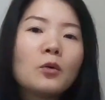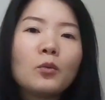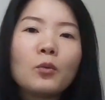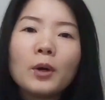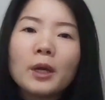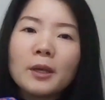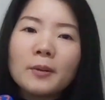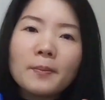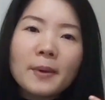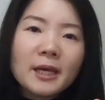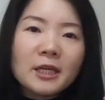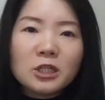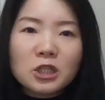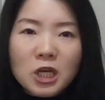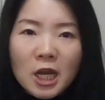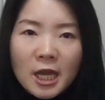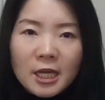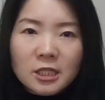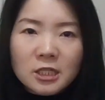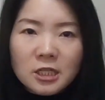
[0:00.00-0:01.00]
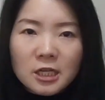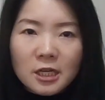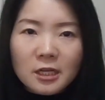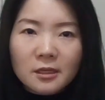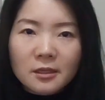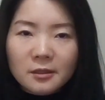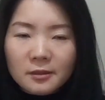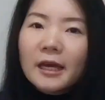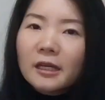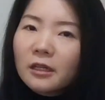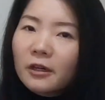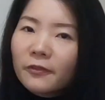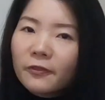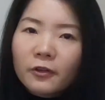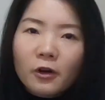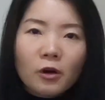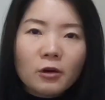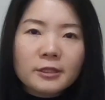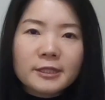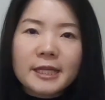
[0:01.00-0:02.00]
we may change it. And
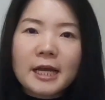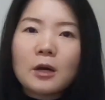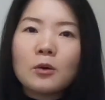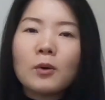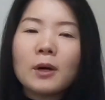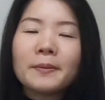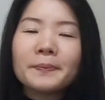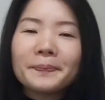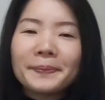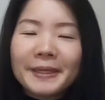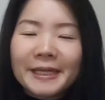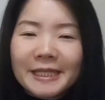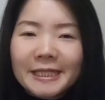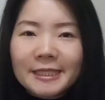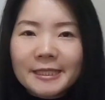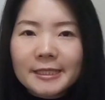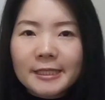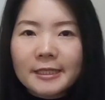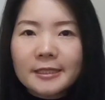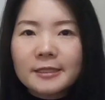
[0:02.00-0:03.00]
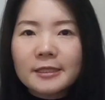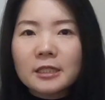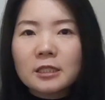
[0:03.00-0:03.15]
of course, I want peace in